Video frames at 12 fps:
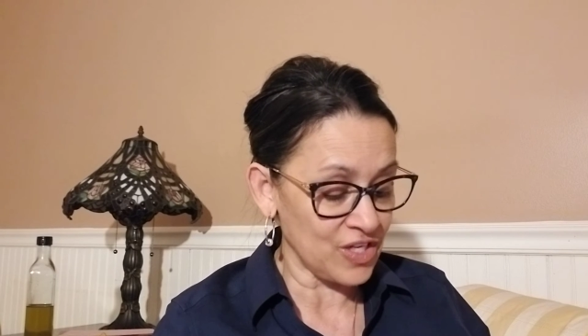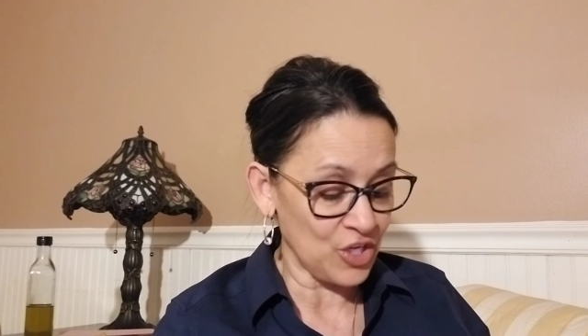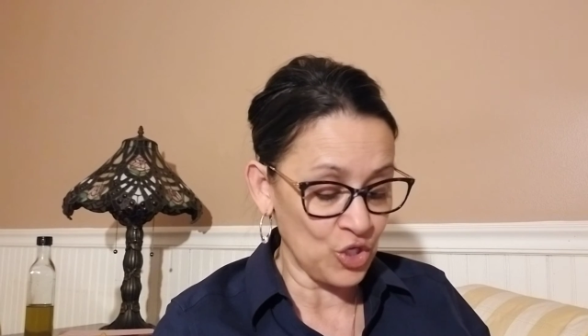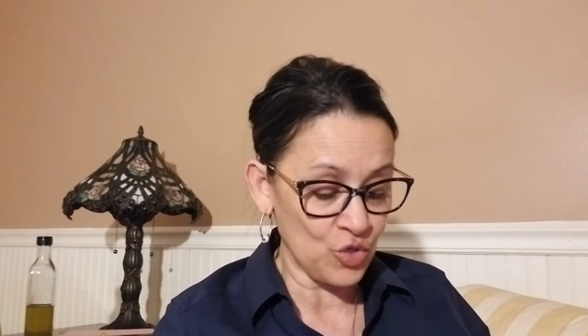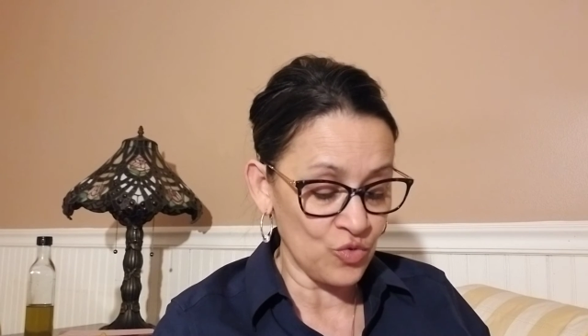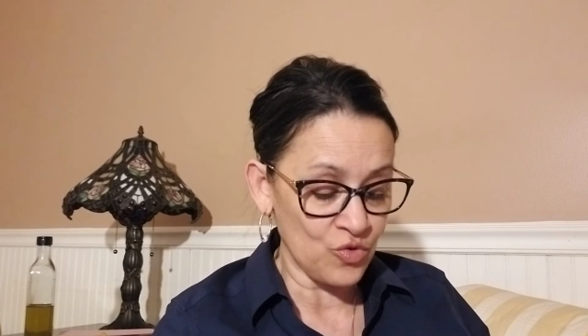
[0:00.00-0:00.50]

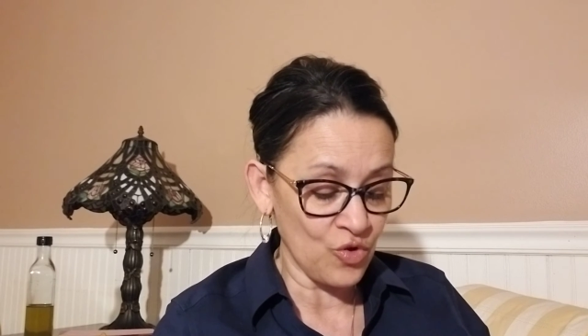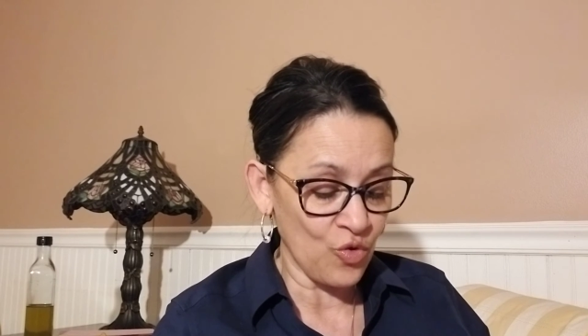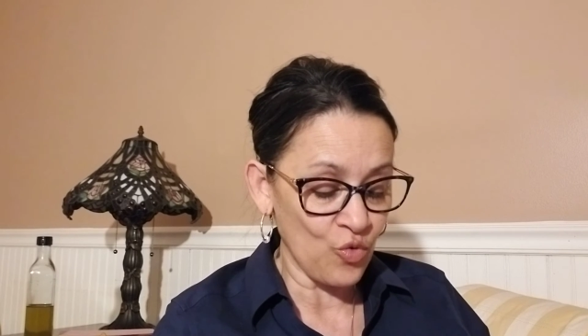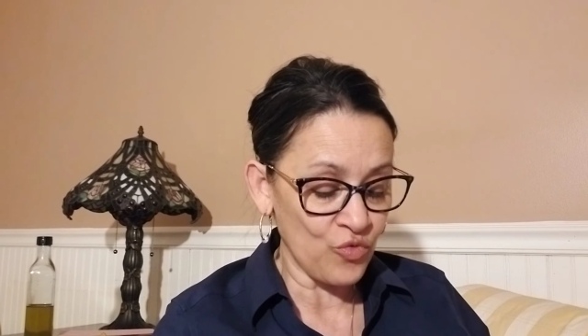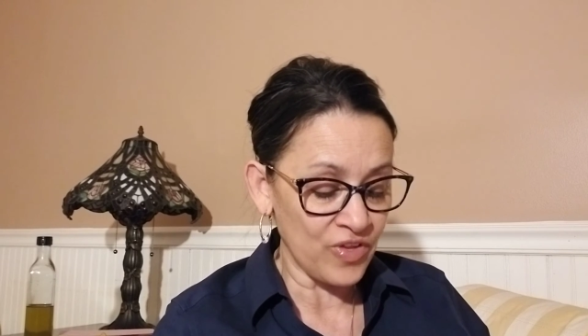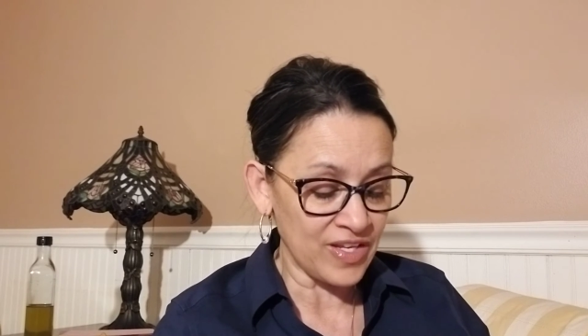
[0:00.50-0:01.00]
You
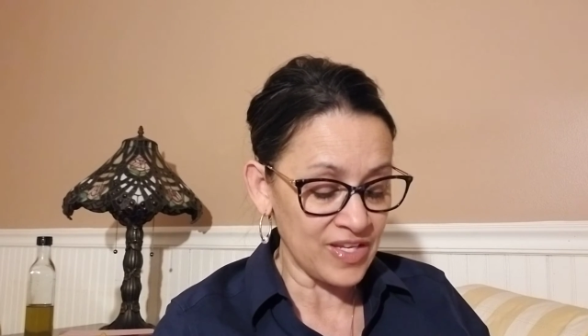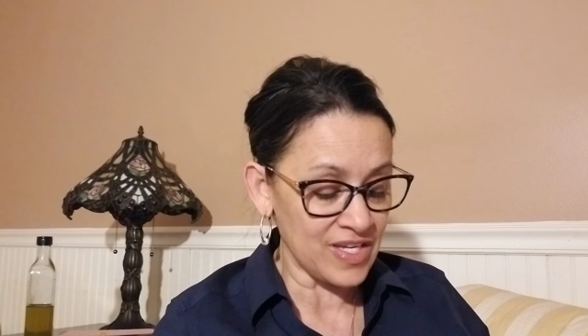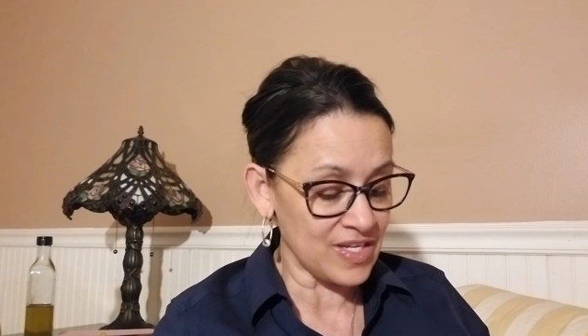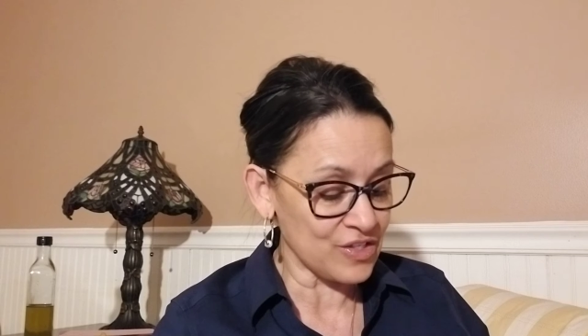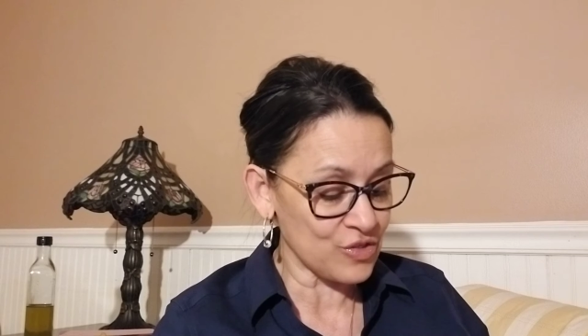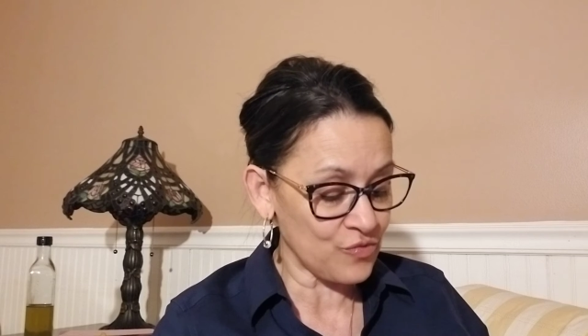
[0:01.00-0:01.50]
know that
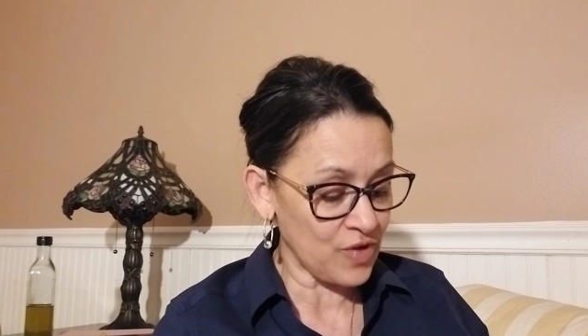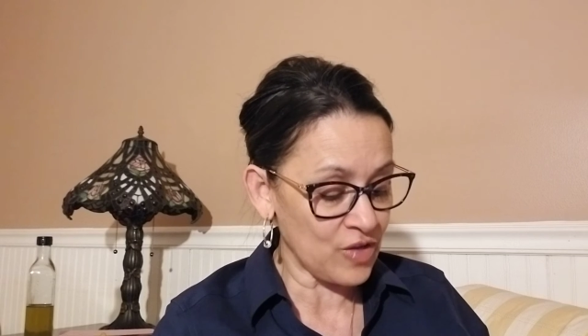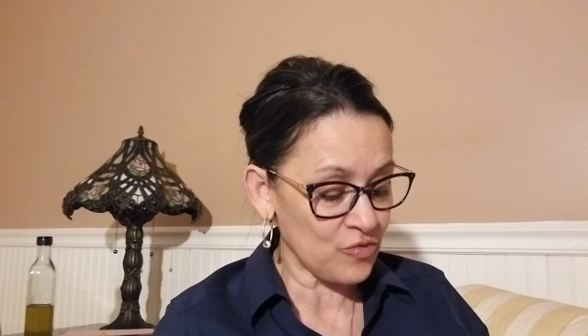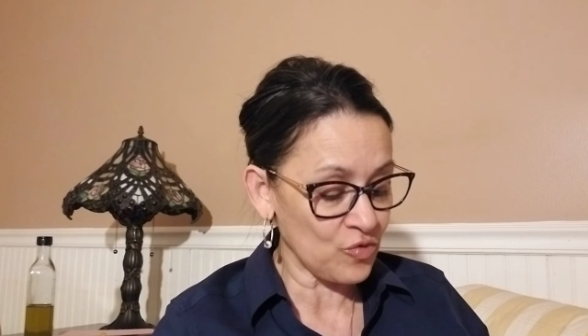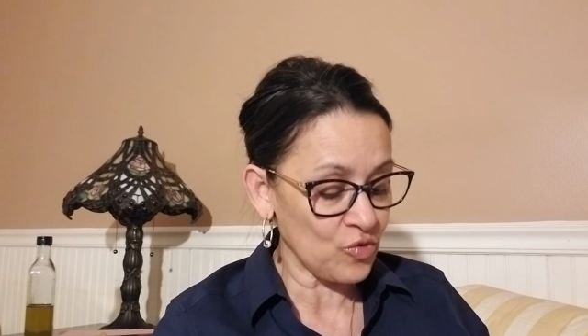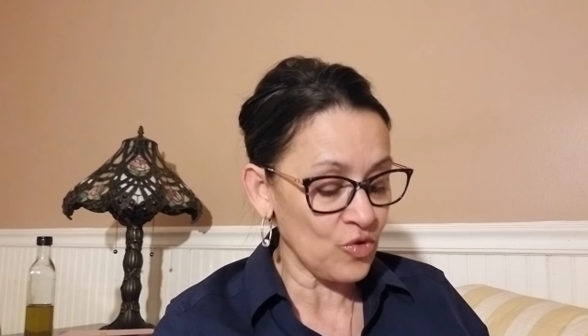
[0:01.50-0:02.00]
he is
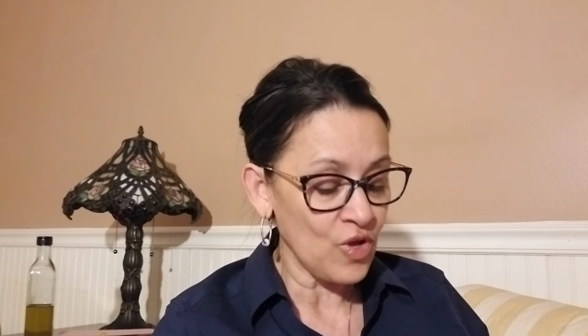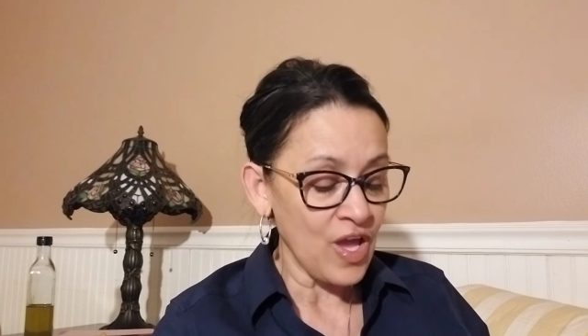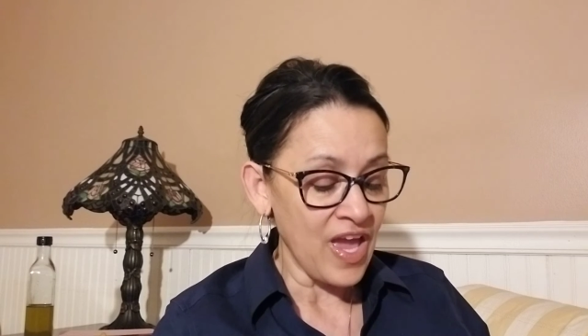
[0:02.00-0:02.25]
faithful